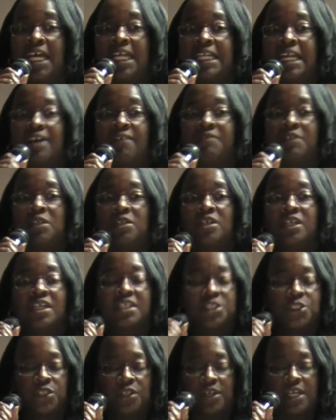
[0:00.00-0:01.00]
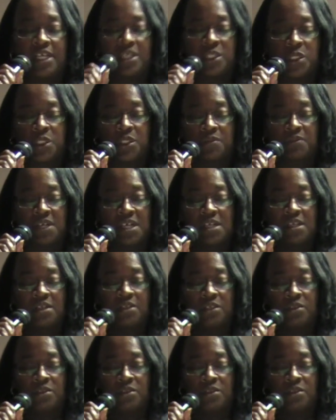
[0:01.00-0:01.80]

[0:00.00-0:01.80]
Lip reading: Now, if you look at your history,